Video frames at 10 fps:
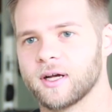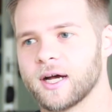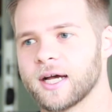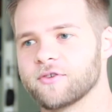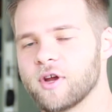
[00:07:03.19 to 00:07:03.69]

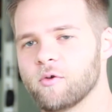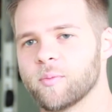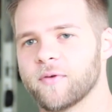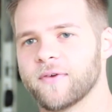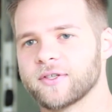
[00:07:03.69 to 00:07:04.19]
I train
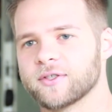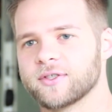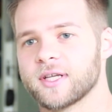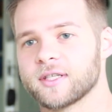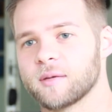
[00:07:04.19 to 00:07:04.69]
with Professor
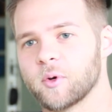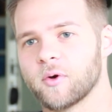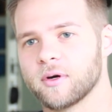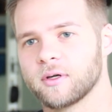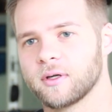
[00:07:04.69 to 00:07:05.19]
K.S.K.
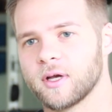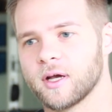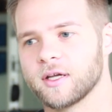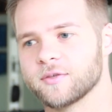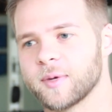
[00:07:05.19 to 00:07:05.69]

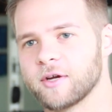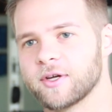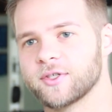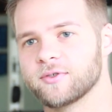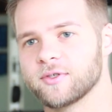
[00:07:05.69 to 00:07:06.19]
He's my
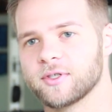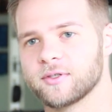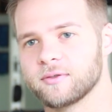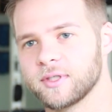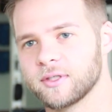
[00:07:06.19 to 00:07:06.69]
Gracie
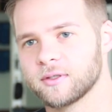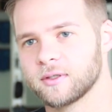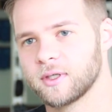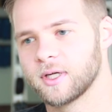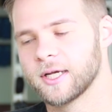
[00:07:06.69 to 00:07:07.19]
Jiu-Jitsu teacher.
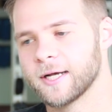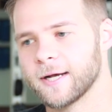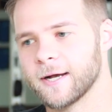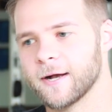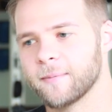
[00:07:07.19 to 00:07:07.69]

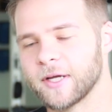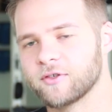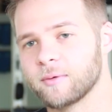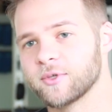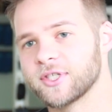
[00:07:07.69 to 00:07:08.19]
I
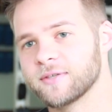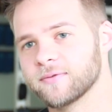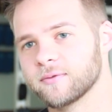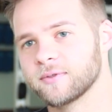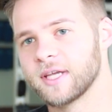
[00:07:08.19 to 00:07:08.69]
train with
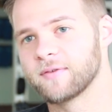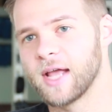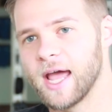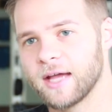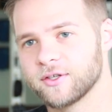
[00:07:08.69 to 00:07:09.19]
Sifu David
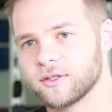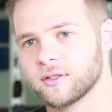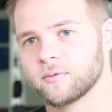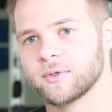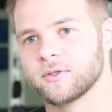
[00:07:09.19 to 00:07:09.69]

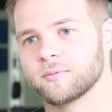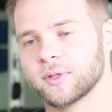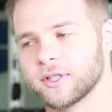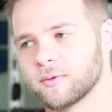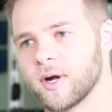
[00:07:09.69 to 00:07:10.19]
Hatch. We do
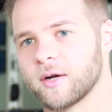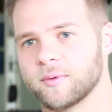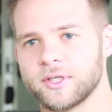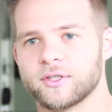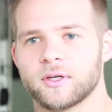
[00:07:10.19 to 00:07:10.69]
Balintawak,
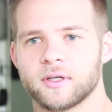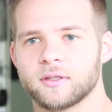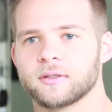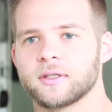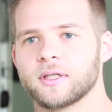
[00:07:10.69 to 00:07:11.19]
Wing
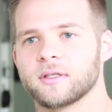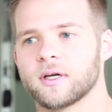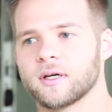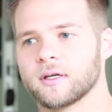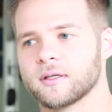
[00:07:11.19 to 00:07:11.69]
Chun, and
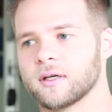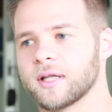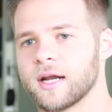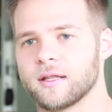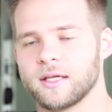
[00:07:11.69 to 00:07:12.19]
a
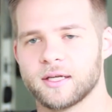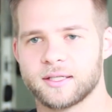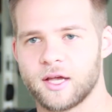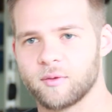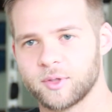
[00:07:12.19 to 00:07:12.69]
lot of the
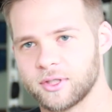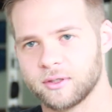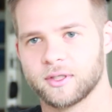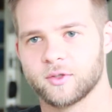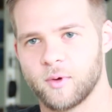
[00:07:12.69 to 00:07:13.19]
Inosanto
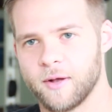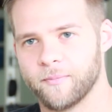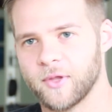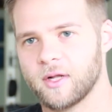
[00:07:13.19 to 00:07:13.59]
material as well.